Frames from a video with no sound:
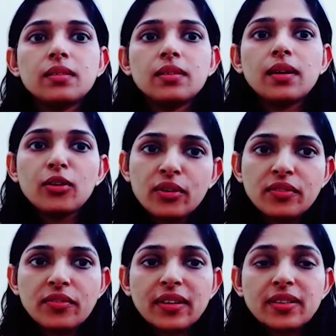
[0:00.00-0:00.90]
Hello
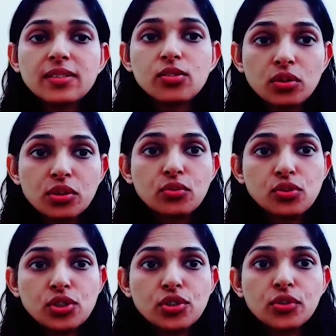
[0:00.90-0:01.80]
everyone, this is Dr.
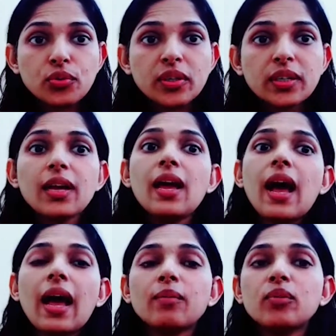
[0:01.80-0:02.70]
Ruchi Shirudkar.
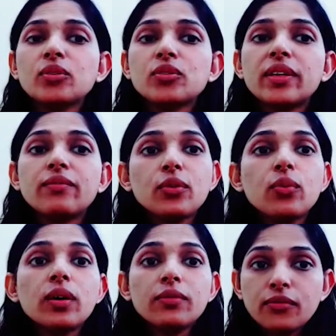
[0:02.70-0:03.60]
I am going to give you
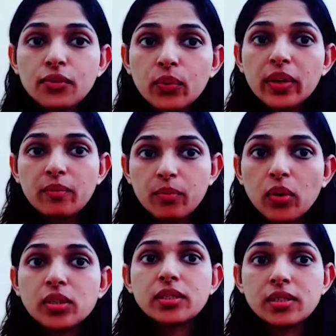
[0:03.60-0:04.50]
a few
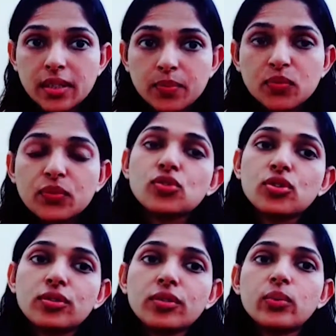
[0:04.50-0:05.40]
important tips for
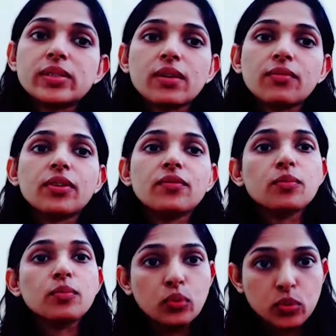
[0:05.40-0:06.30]
children who are suffering
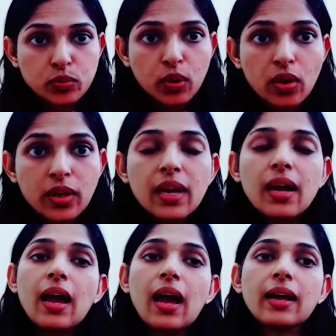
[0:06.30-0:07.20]
from nose block
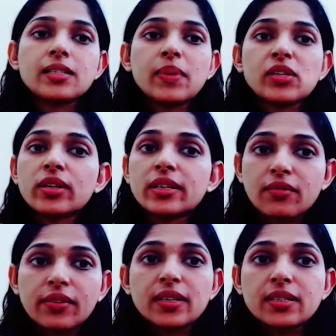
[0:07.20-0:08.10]
and especially
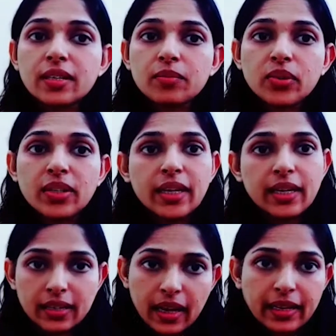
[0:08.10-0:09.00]
difficulty in breathing
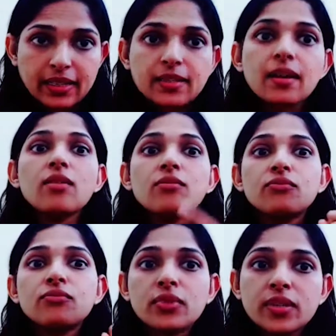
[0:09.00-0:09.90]
at night.
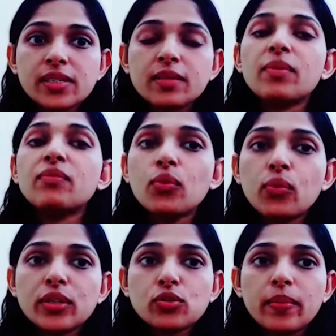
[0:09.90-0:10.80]
First, before
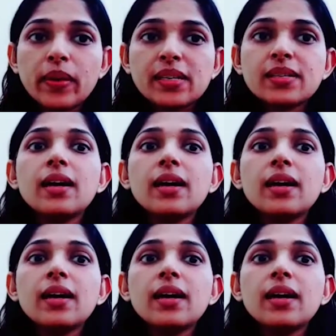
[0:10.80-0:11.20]
going to bed,